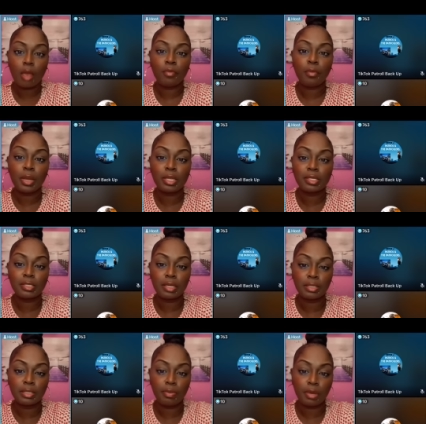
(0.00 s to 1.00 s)
Everybody
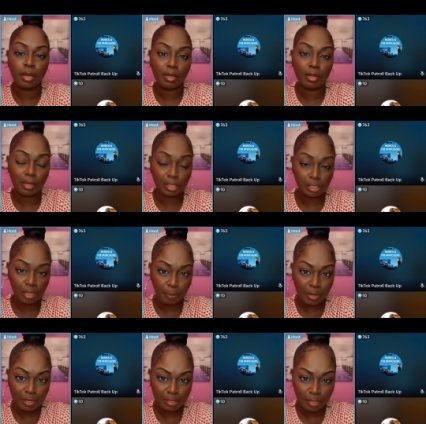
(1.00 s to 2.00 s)
send something at the Cash
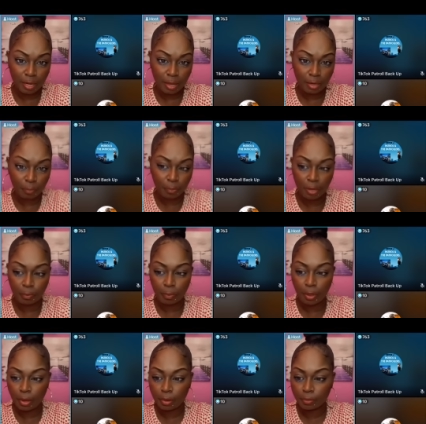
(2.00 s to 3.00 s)
App and the Zelle and the
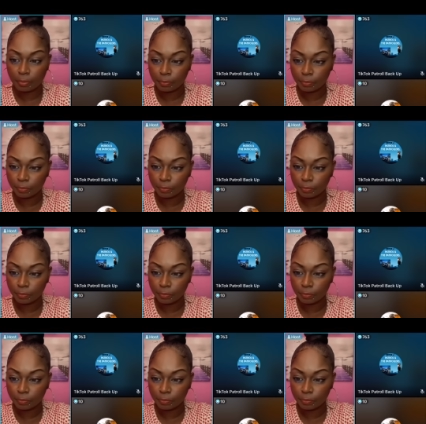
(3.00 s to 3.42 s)
PayPal.